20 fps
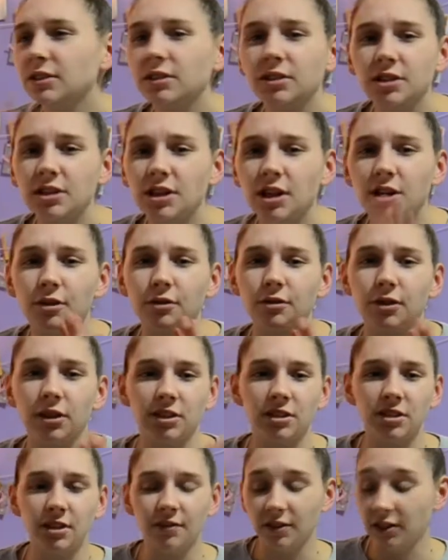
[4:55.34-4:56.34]
you know, like
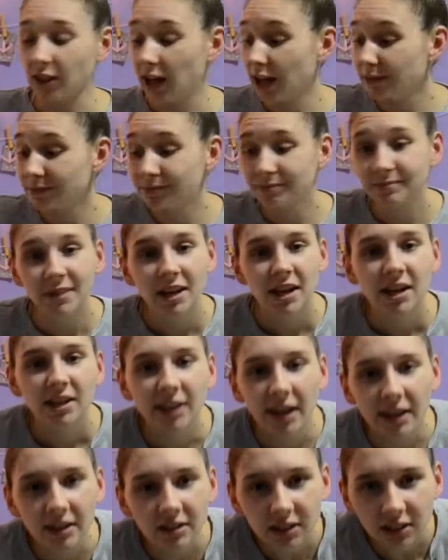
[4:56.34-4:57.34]
stuff like that.
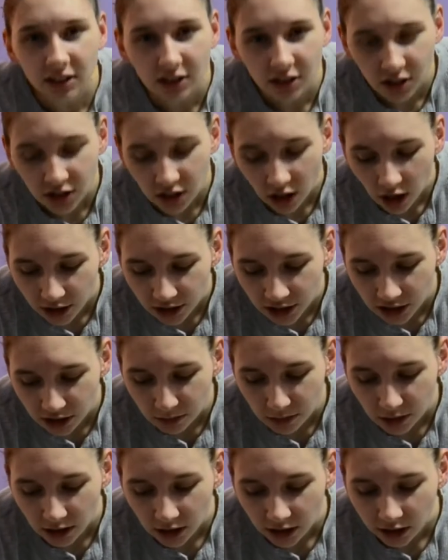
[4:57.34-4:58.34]
Kind of like a stocking,
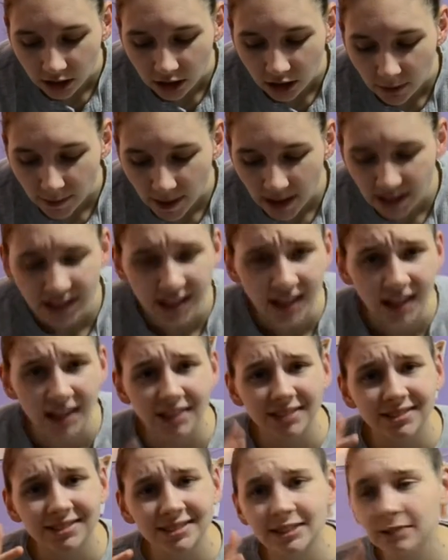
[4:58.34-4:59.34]
but like a basket.
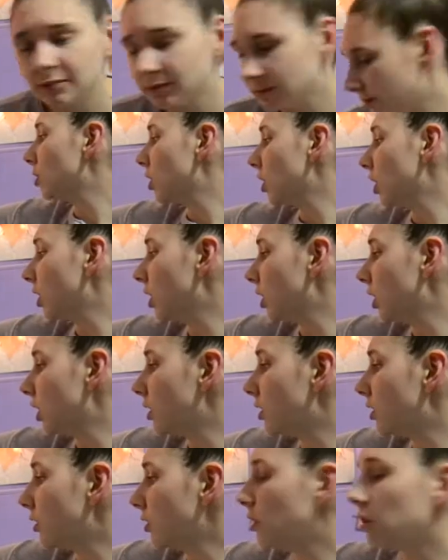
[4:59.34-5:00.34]

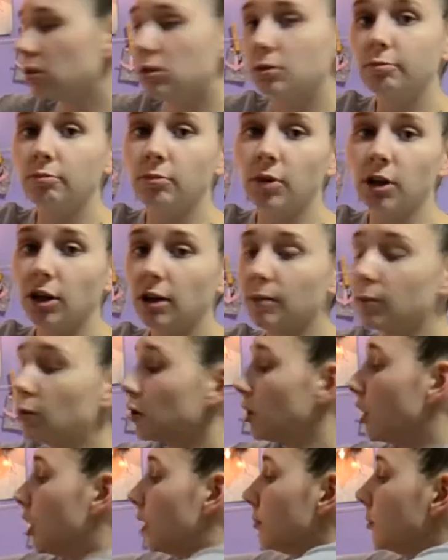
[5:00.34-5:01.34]
Then my grandma
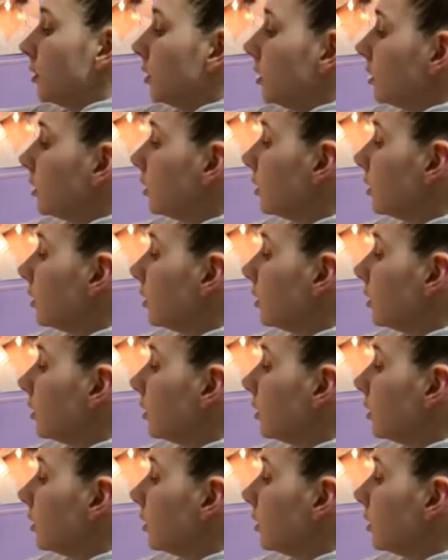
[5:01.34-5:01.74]
got me